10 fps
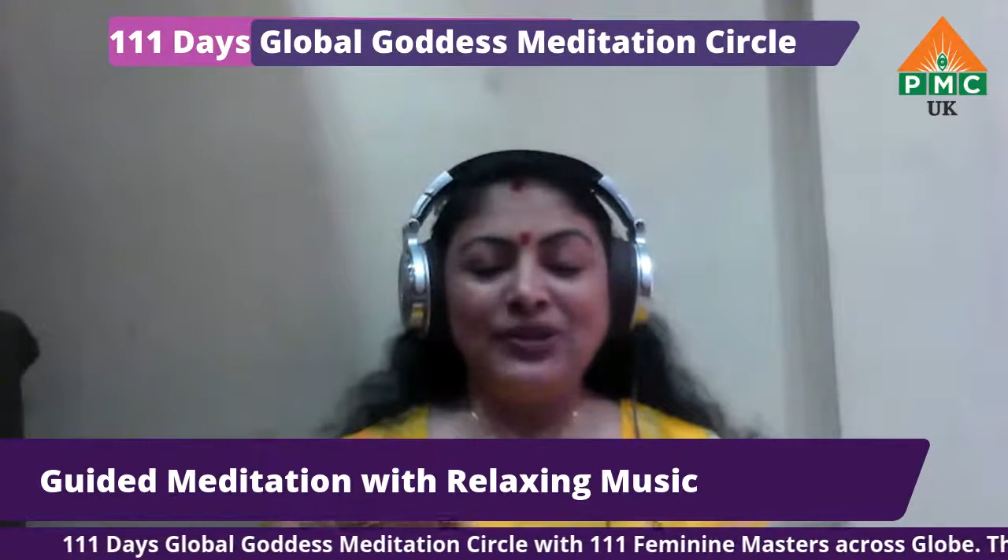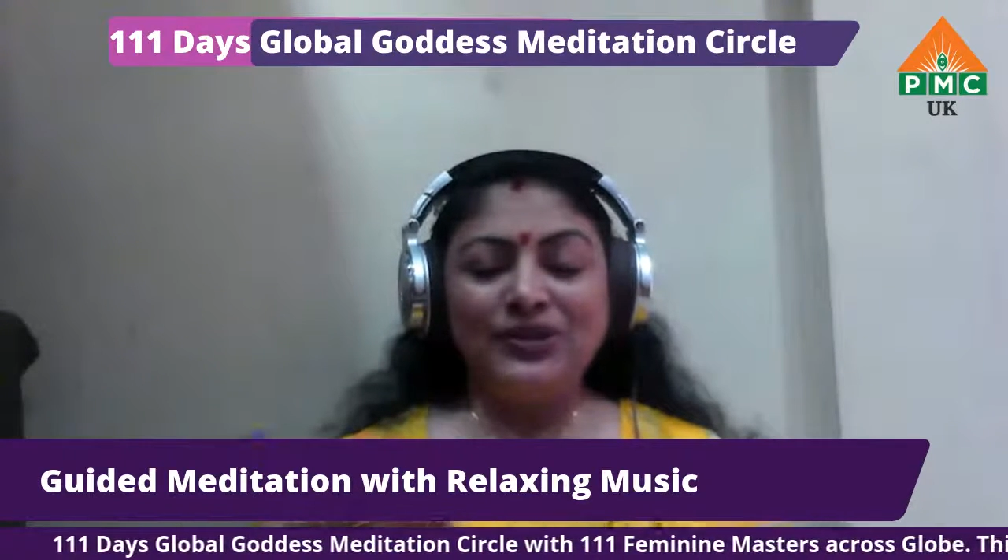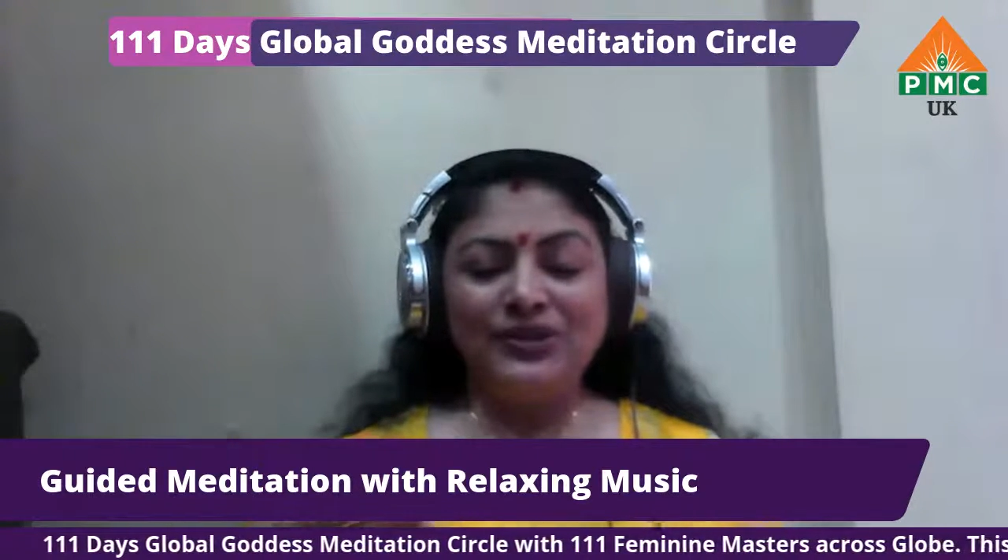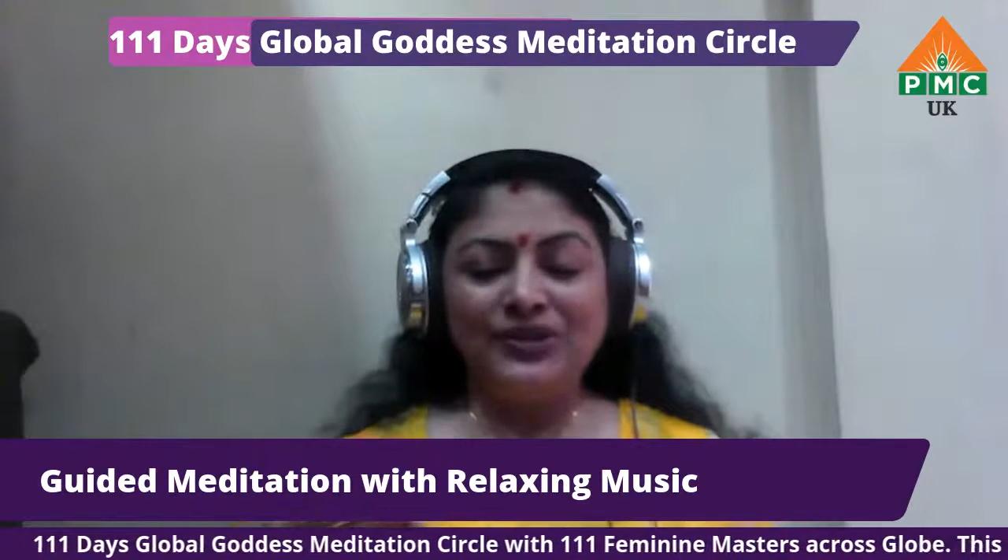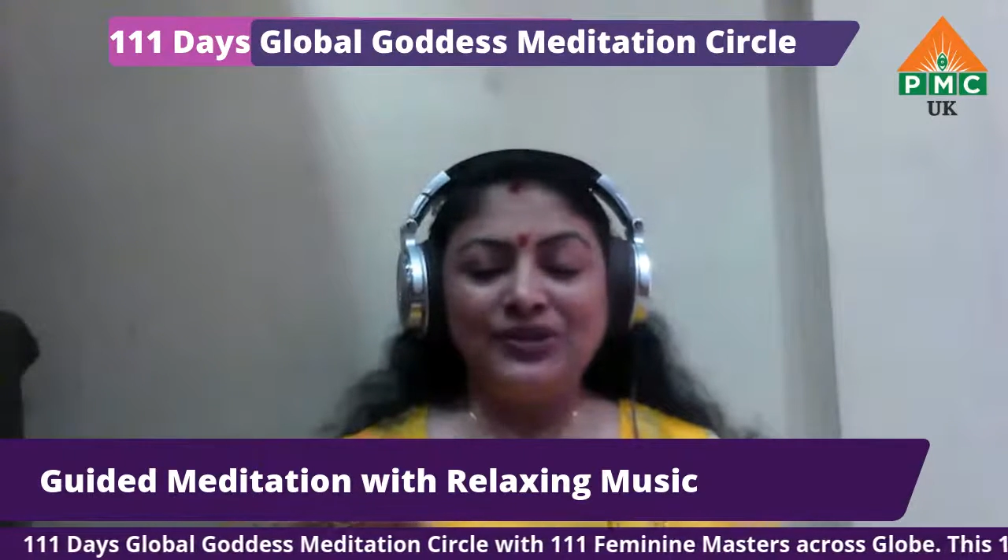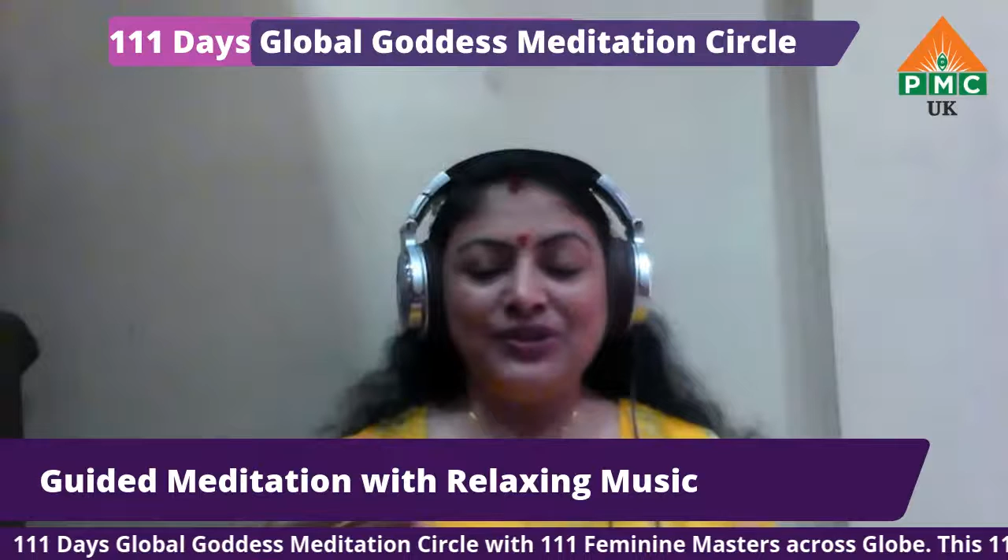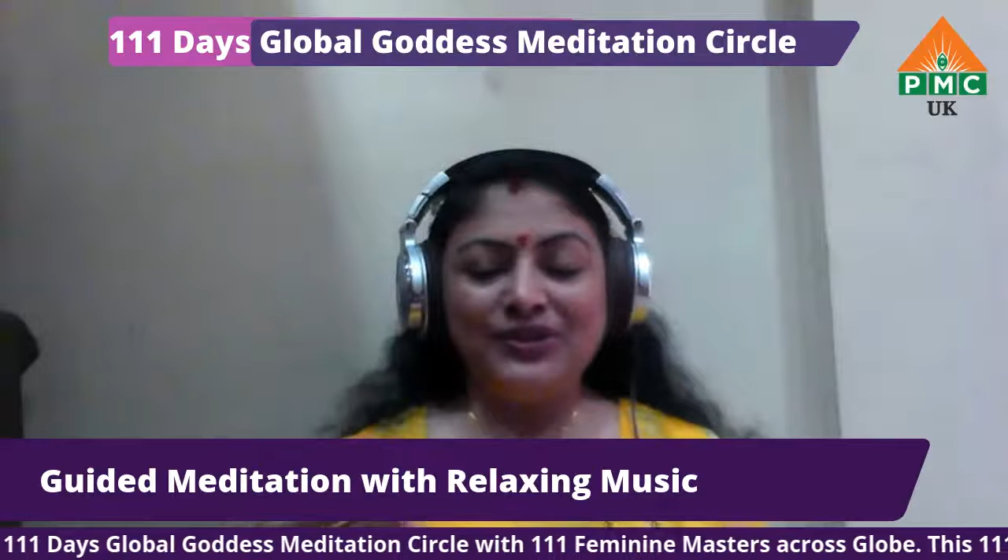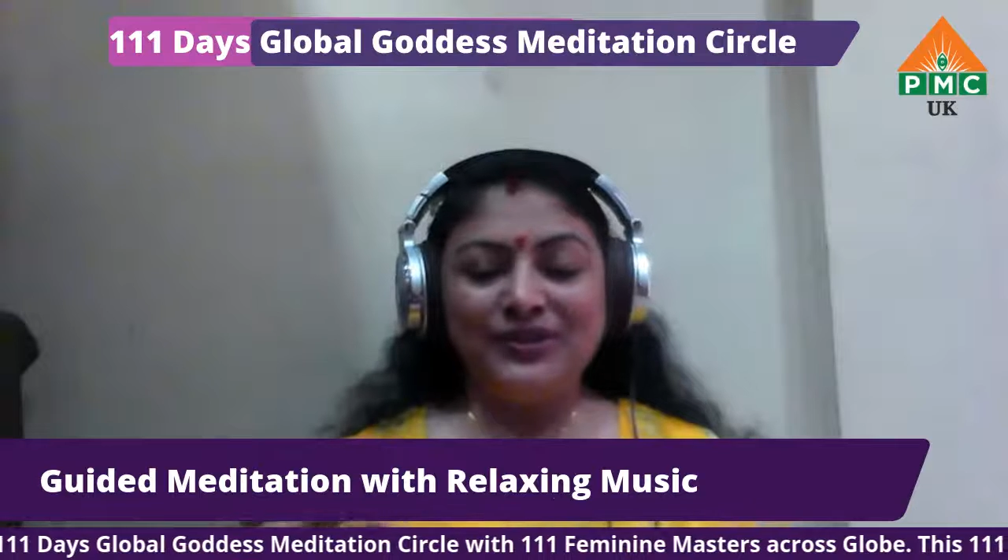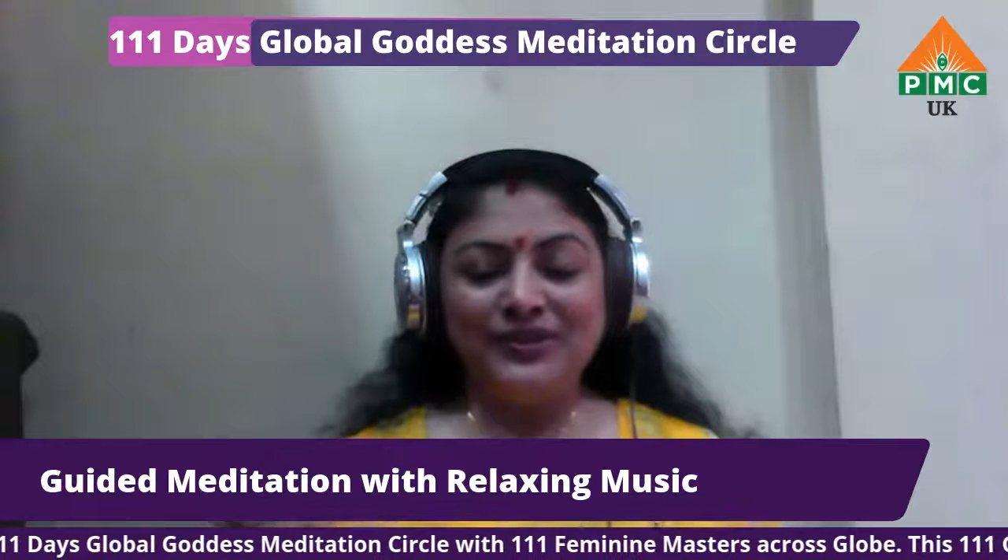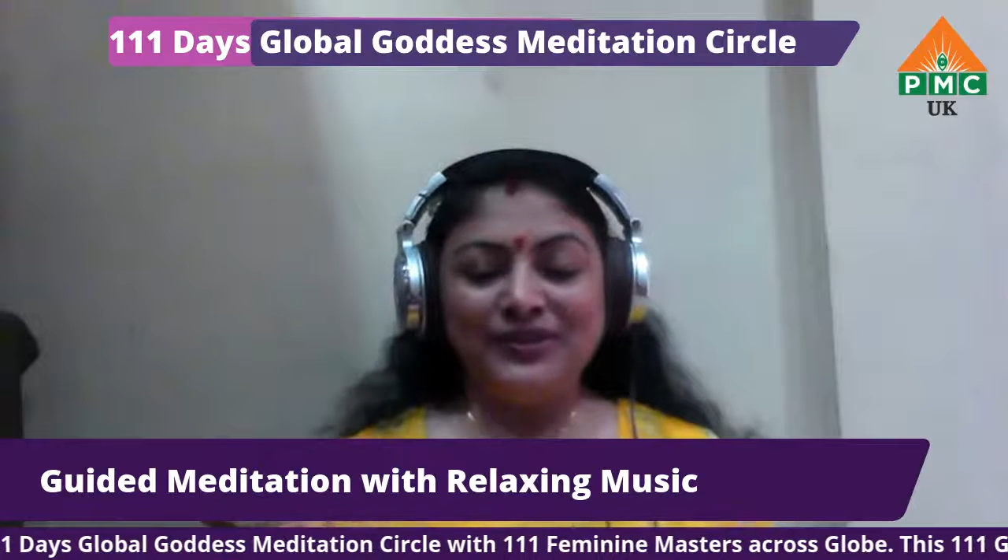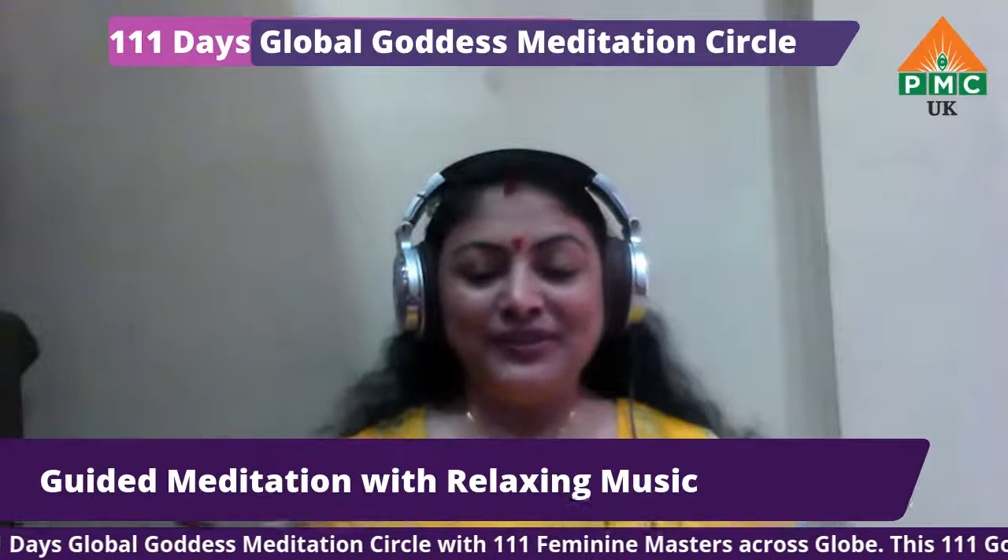enter